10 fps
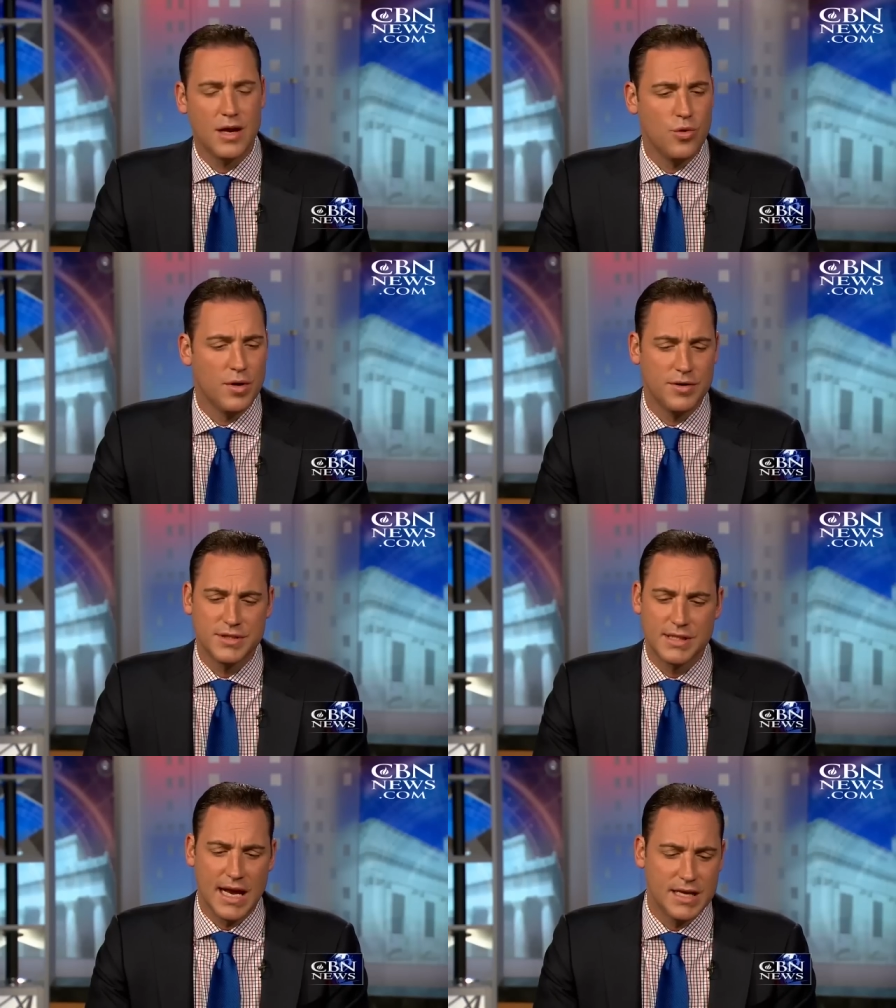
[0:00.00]
And who
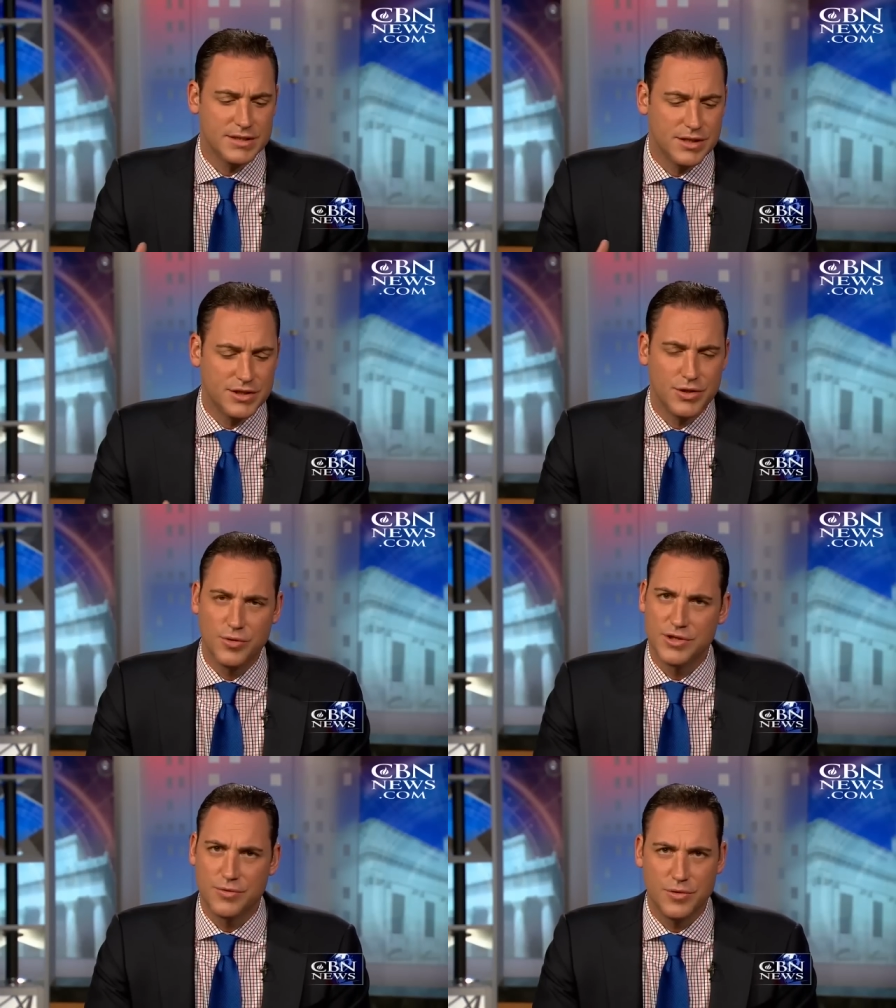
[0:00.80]
understands the
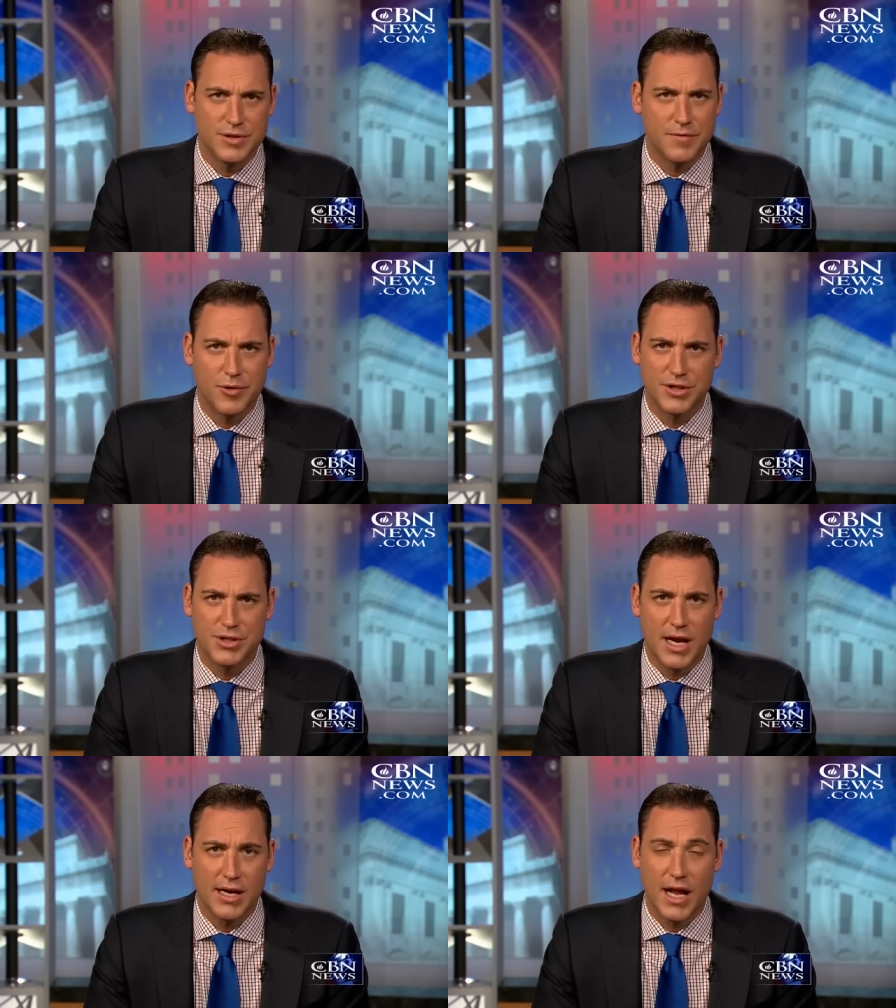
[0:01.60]
Jewish roots of
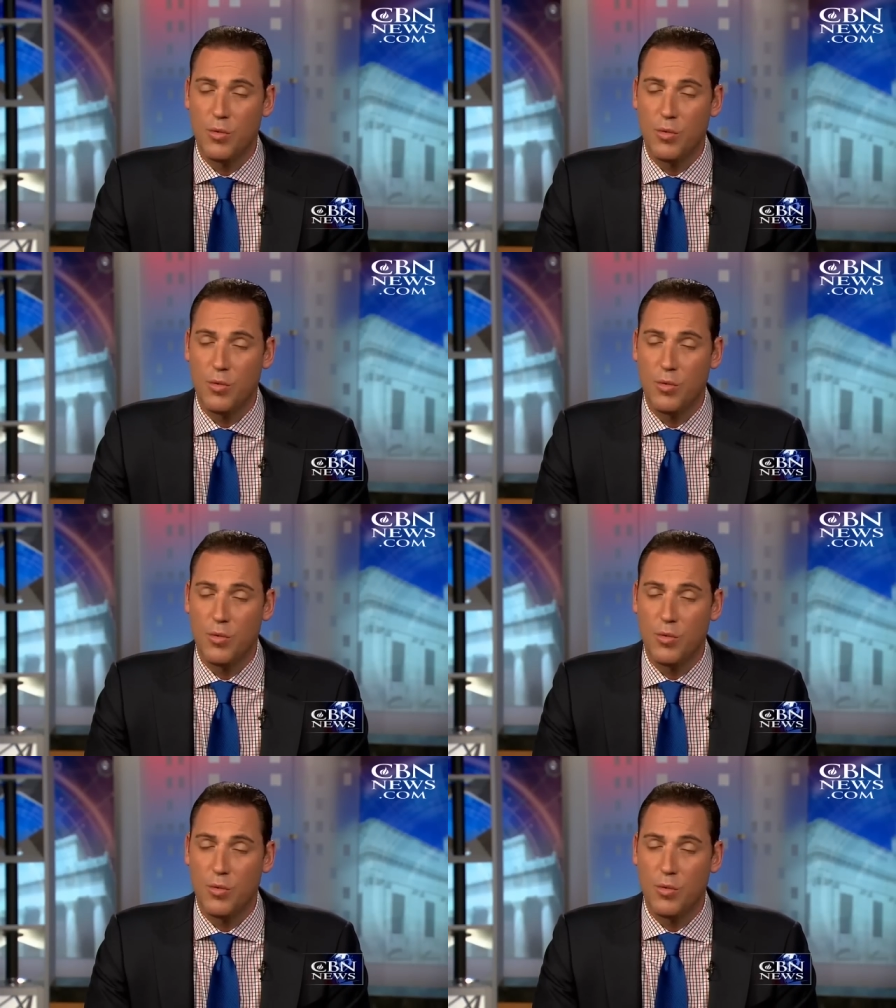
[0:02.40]
Christianity.